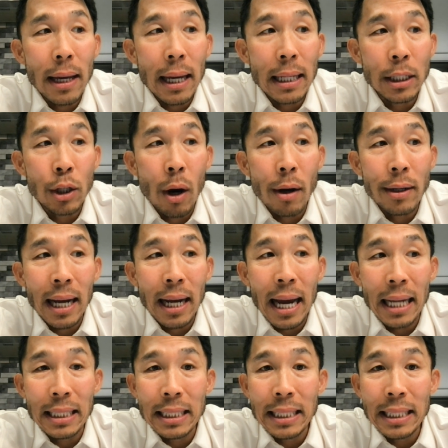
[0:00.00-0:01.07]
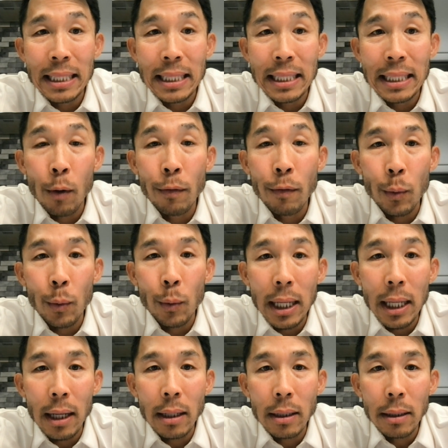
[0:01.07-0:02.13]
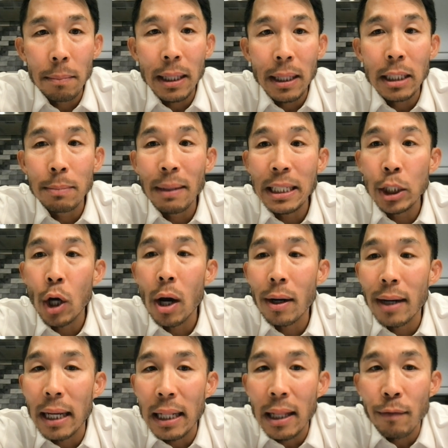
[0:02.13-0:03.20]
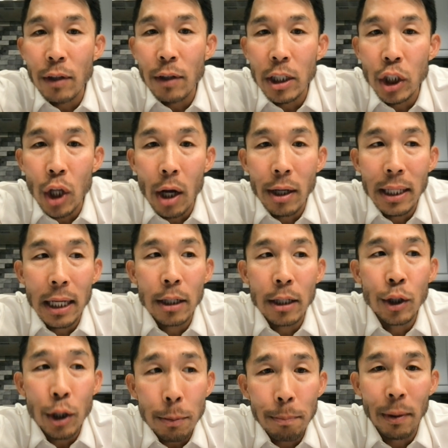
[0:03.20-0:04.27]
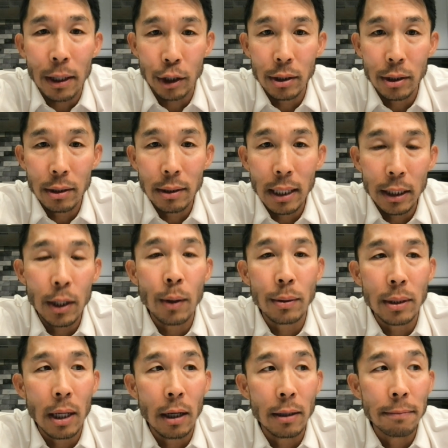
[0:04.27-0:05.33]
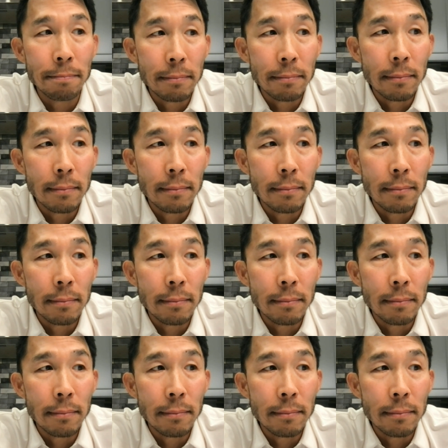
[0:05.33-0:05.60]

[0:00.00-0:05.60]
and daughter and I had stayed in over the weekend because my daughter had left her Sonicare toothbrush at the hotel.